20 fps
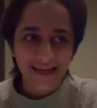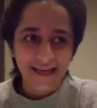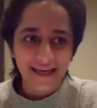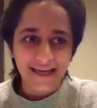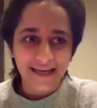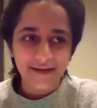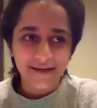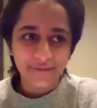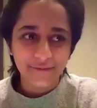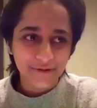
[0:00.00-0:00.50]

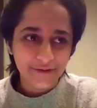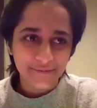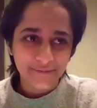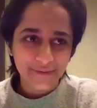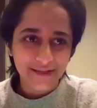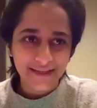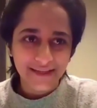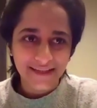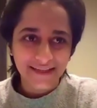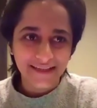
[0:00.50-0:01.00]
It would
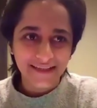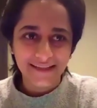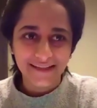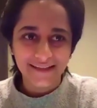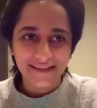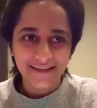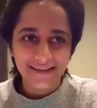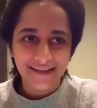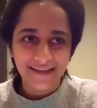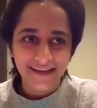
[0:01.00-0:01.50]

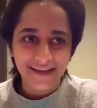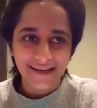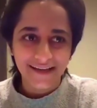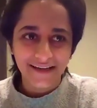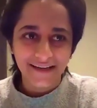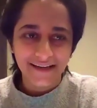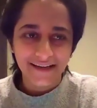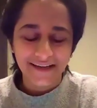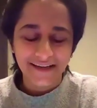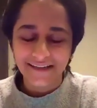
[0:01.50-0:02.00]
be
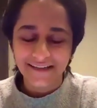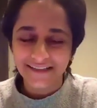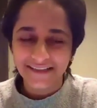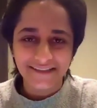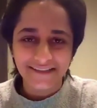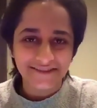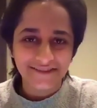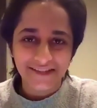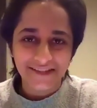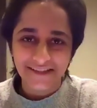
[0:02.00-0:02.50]
an
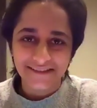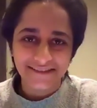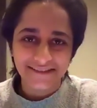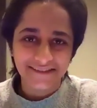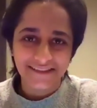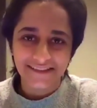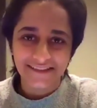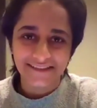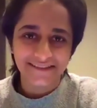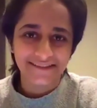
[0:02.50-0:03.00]

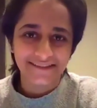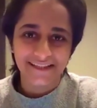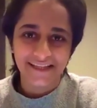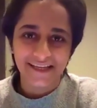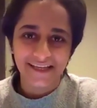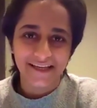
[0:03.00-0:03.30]
injustice